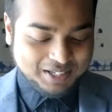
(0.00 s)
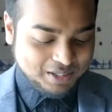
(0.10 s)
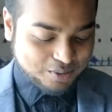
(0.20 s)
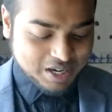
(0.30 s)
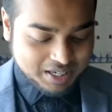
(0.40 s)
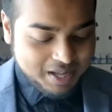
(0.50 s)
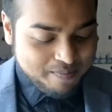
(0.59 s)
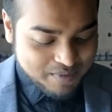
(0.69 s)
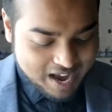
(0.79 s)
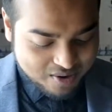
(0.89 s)
You're right.
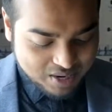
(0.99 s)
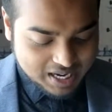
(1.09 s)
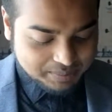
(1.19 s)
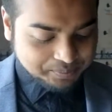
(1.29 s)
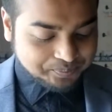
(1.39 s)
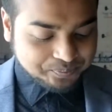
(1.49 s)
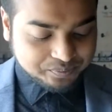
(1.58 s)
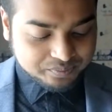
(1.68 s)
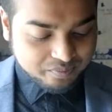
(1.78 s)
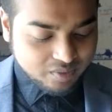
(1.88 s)
Now,
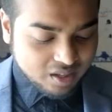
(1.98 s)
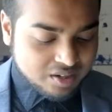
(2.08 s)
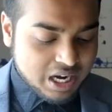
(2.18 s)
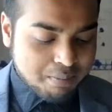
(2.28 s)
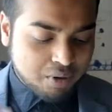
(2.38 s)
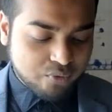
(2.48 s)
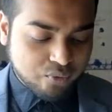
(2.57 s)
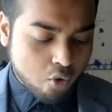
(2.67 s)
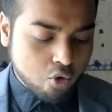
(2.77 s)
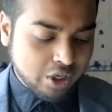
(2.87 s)
number
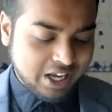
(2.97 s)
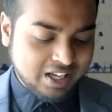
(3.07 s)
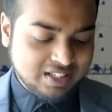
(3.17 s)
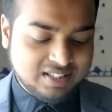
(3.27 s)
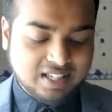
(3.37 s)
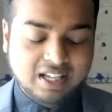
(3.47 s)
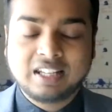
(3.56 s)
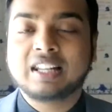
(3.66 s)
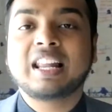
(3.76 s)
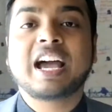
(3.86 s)
4 is
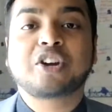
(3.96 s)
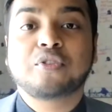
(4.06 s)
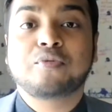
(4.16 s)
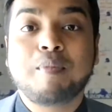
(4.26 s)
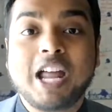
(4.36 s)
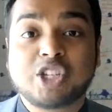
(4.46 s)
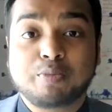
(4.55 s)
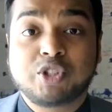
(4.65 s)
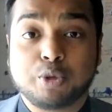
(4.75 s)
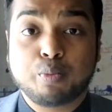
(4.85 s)
lack of
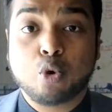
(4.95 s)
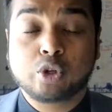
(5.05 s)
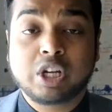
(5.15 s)
management support.